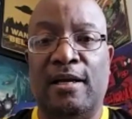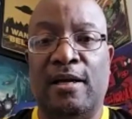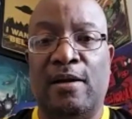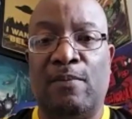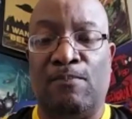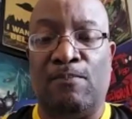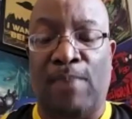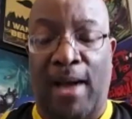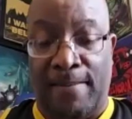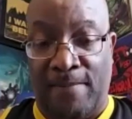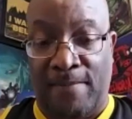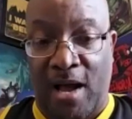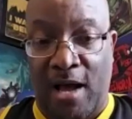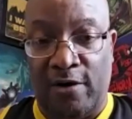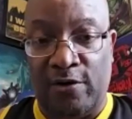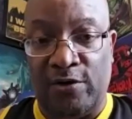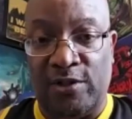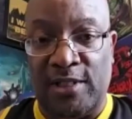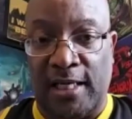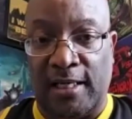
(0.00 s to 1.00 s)
by
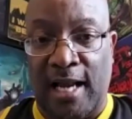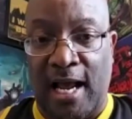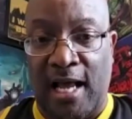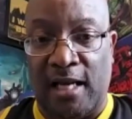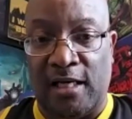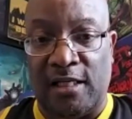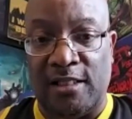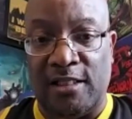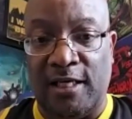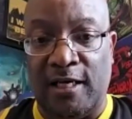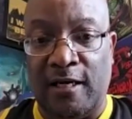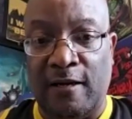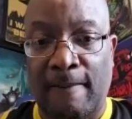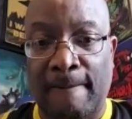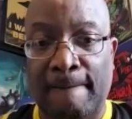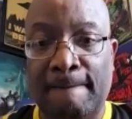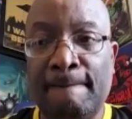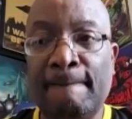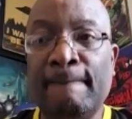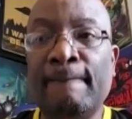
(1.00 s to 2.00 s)
modern technology,
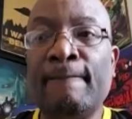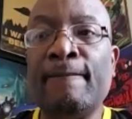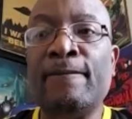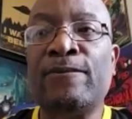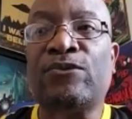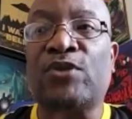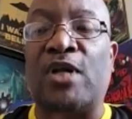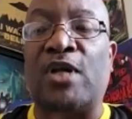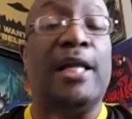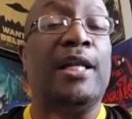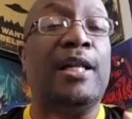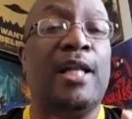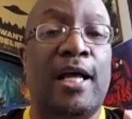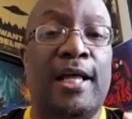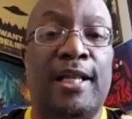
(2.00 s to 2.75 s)
and